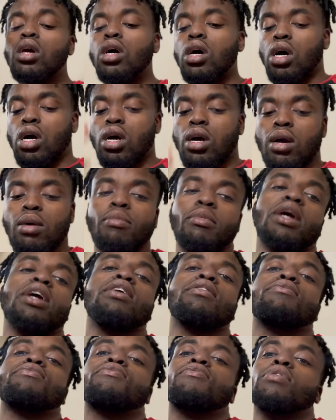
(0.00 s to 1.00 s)
um,
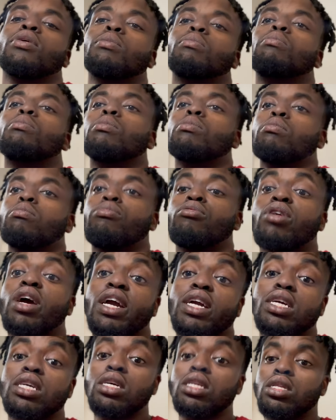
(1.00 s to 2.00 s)
AFM
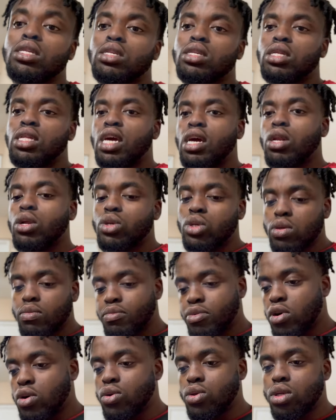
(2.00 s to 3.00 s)
brackets that are
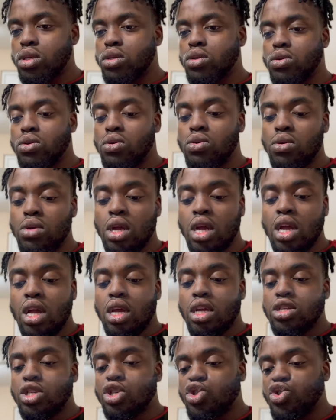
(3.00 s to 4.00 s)
supposed to
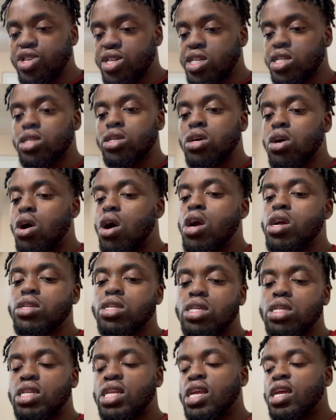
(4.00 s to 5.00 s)
trick the car into
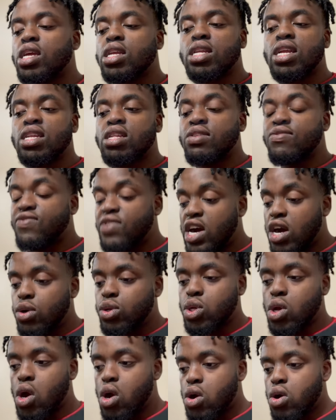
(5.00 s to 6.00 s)
thinking that the valves
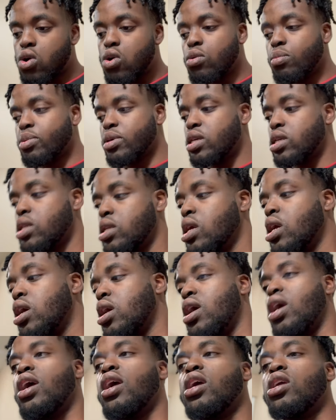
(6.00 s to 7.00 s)
are open
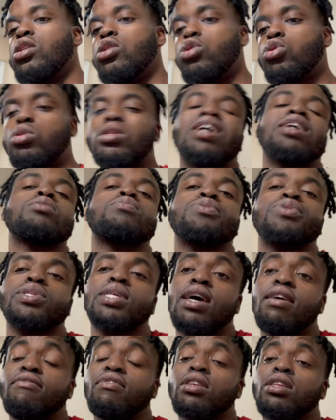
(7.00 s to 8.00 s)
and you're not supposed to
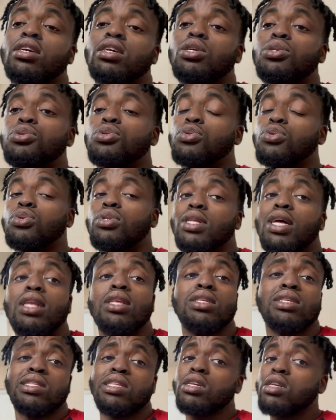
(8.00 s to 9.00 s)
have any issues. That
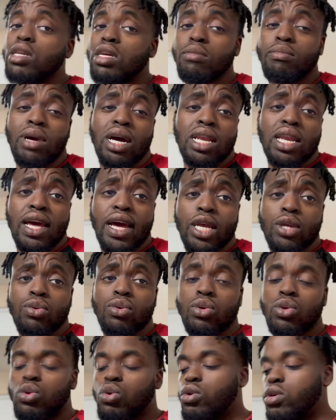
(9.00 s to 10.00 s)
is literally my last
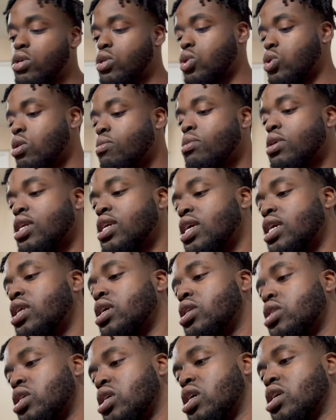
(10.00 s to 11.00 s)
resort. So I'm gonna get
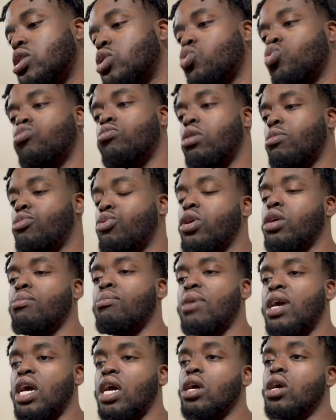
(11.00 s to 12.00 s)
in touch with my boy
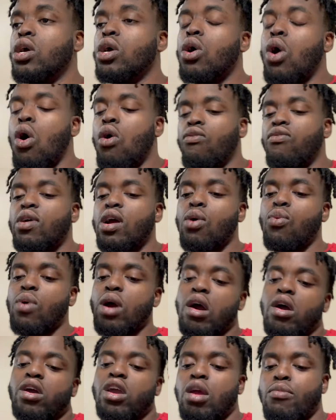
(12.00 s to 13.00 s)
Matt over at
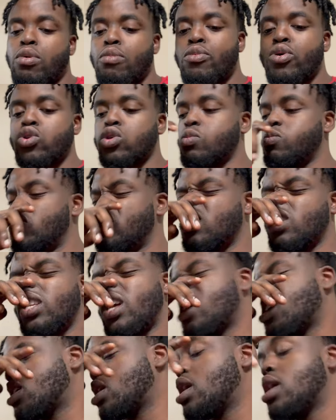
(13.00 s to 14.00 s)

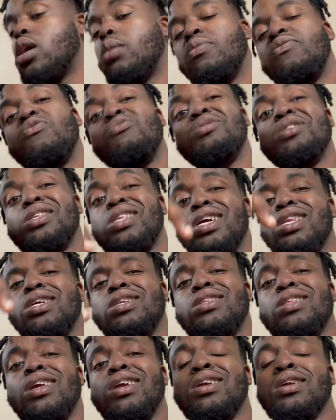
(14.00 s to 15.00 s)
wildhammermotorsports.com. If you need
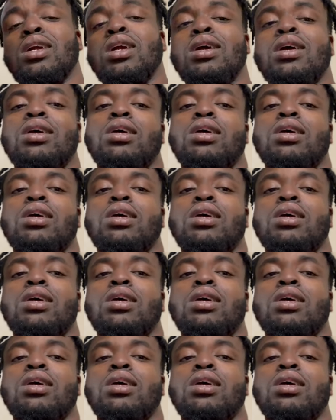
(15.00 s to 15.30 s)
anything